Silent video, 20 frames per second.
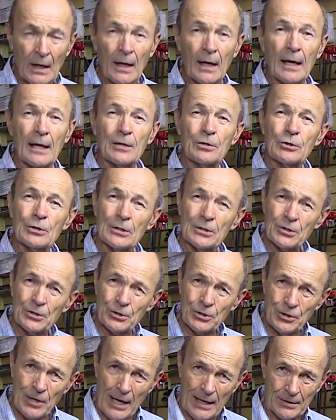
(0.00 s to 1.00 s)
It just
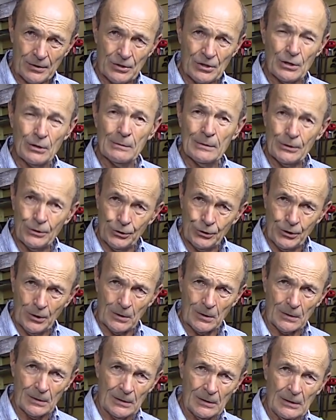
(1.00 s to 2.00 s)
checks to
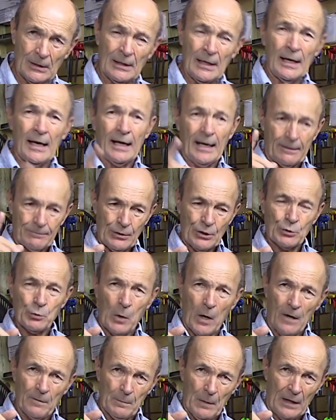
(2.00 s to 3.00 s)
ensure every
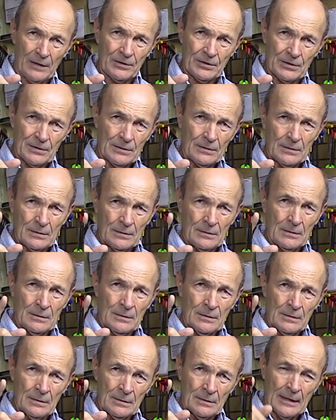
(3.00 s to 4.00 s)
12 months
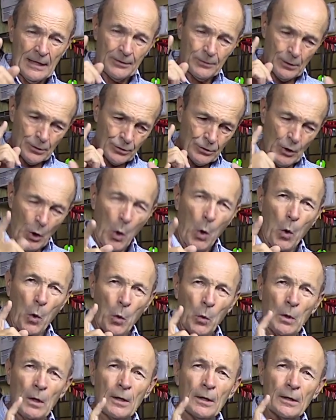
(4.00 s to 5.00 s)
that there's
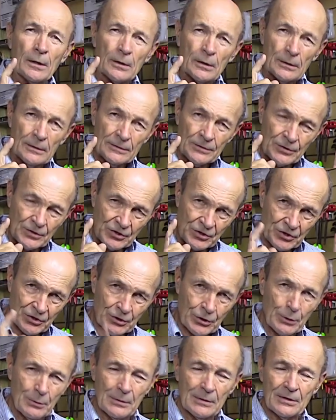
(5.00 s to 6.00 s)
no
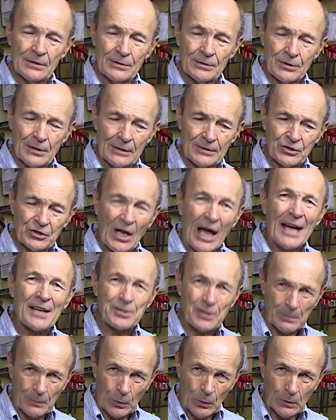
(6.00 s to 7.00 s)

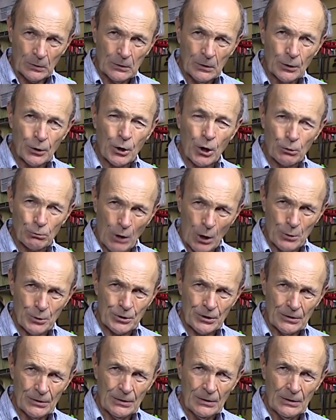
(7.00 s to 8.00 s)
sizable
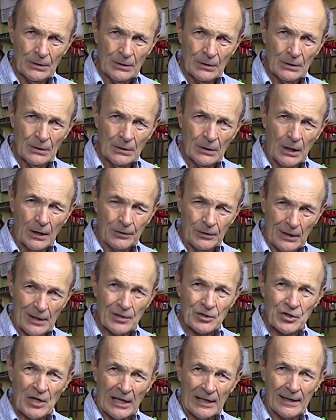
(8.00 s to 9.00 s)
corrosion on the
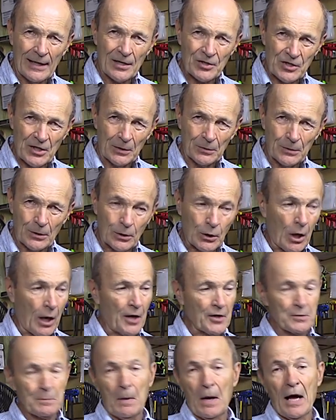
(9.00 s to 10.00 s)
inside of that cylinder
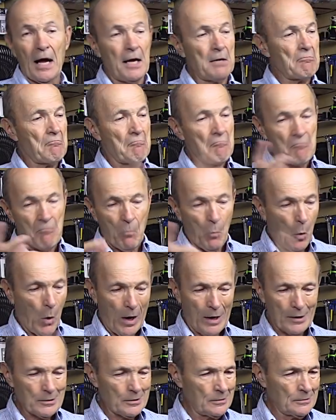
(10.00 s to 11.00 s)
caused by
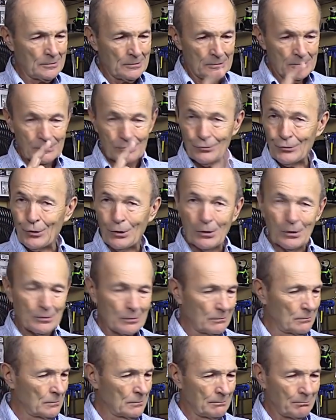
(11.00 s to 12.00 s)
water, dirt,
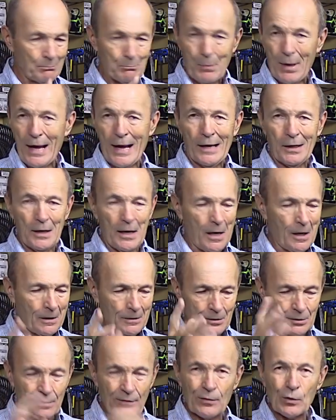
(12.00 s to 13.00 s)
bad air.
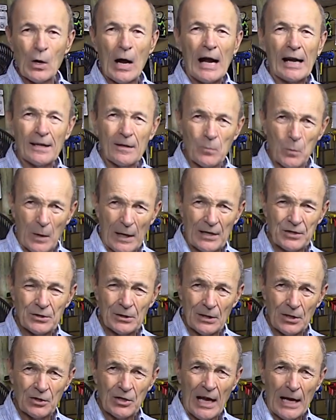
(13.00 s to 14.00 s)
There's a variety of ways that
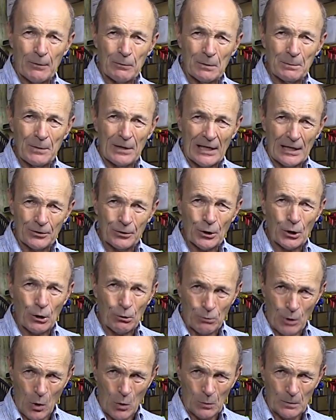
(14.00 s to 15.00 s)
the tank would begin to
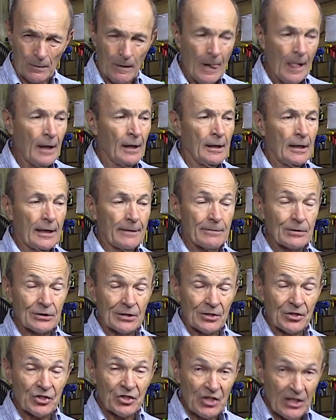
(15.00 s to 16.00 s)
corrode. If it's
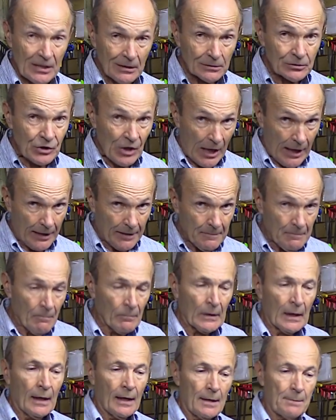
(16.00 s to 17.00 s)
a steel tank,
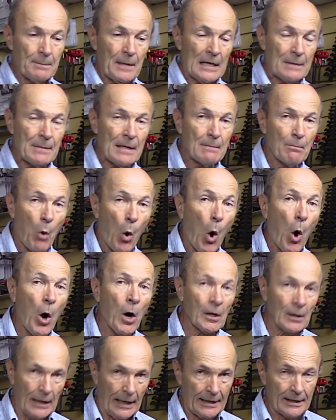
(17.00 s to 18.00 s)
it may be
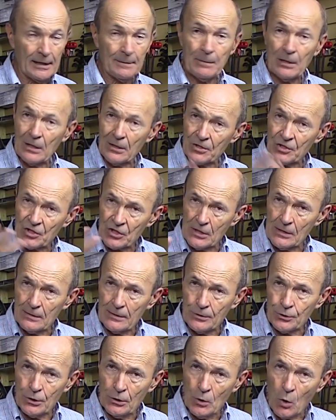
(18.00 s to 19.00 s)
more likely because steel,
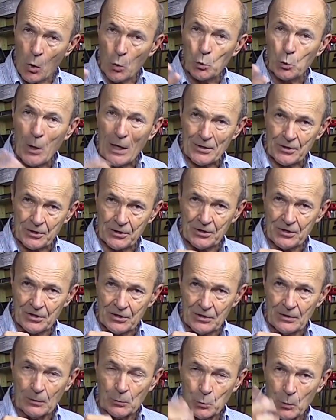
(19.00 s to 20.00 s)
as you know,
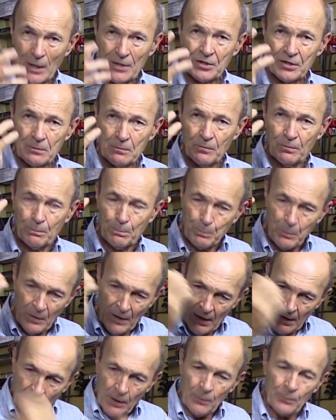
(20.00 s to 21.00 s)
rusts and rust
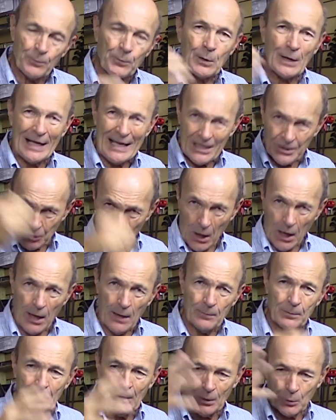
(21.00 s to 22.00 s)
flakes
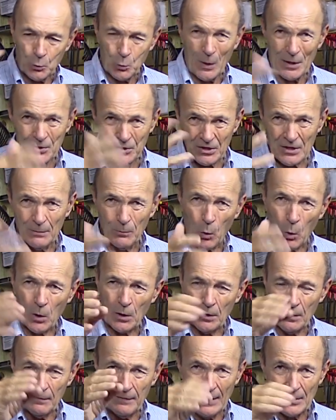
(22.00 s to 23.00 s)
off and it rusts some more
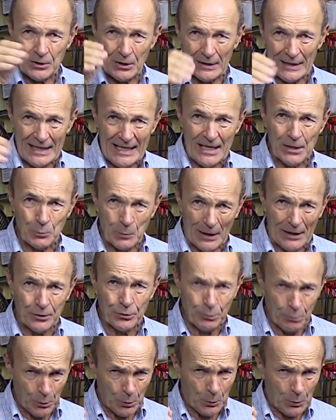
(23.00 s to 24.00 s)
and eventually eat right
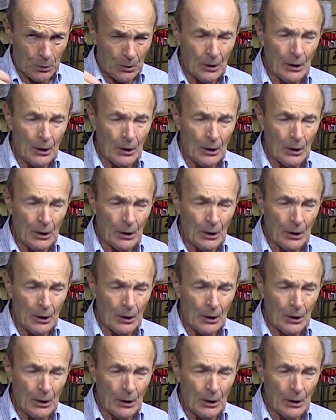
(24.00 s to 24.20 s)
through.